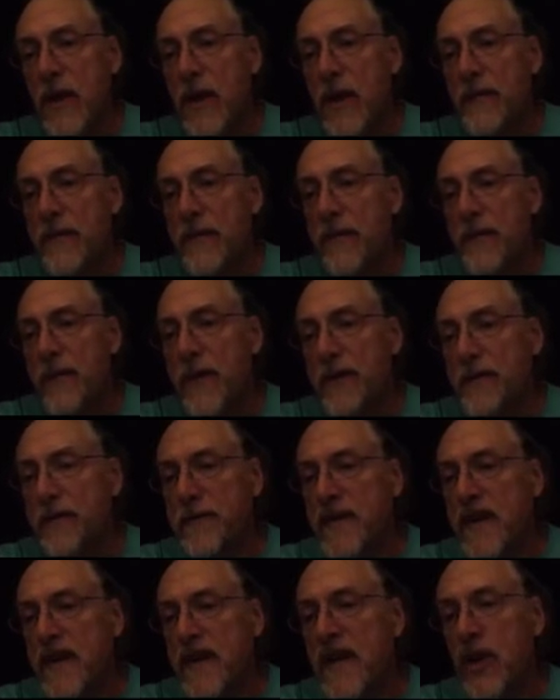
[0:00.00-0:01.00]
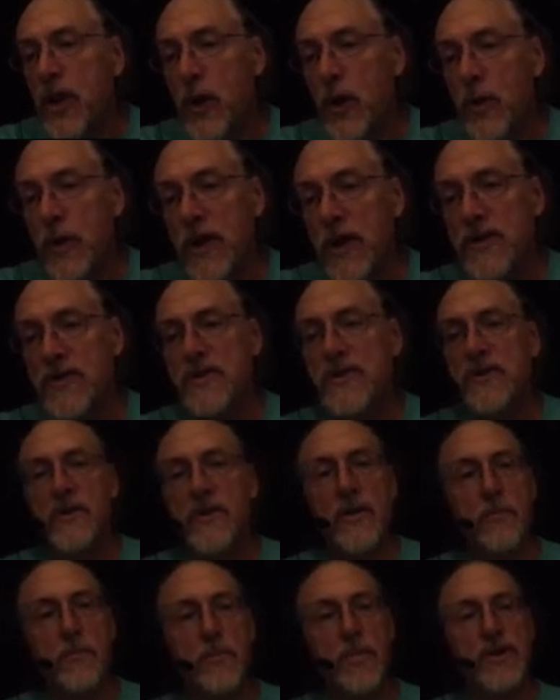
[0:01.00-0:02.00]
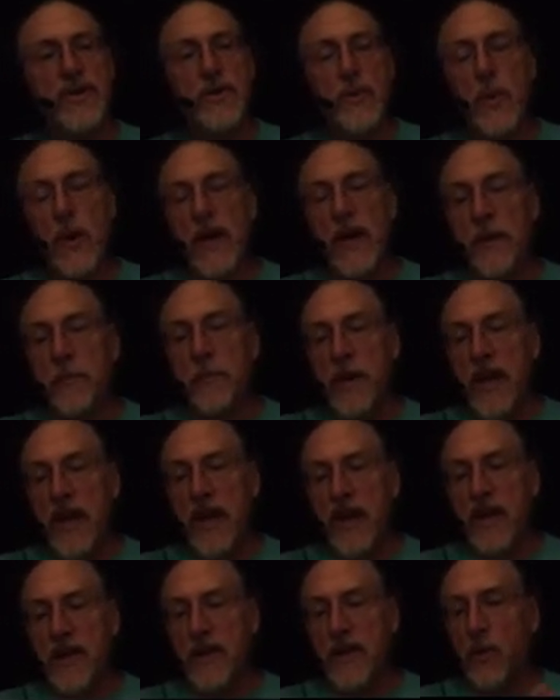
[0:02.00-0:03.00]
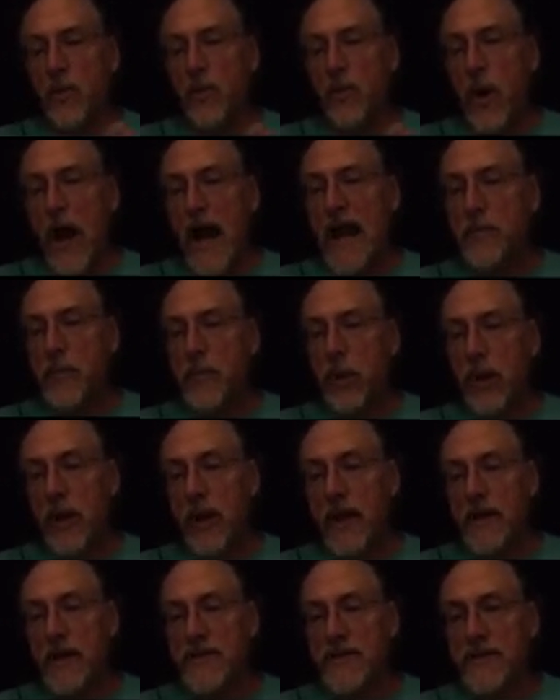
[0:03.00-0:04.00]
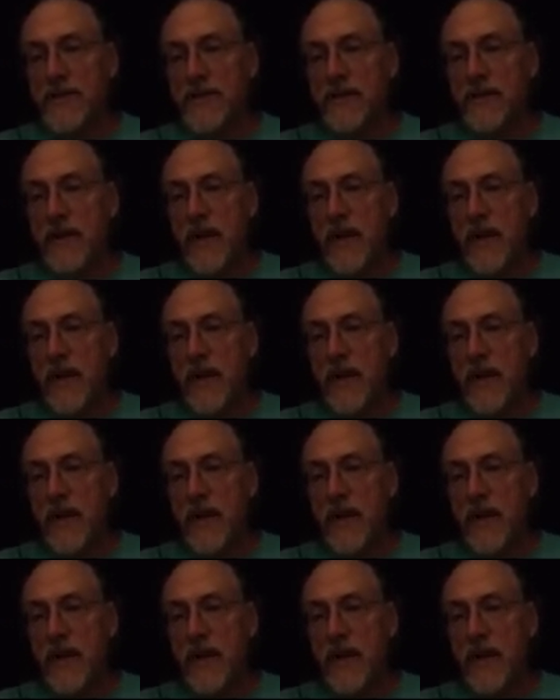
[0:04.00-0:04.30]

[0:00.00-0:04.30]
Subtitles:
50 units between being in the right place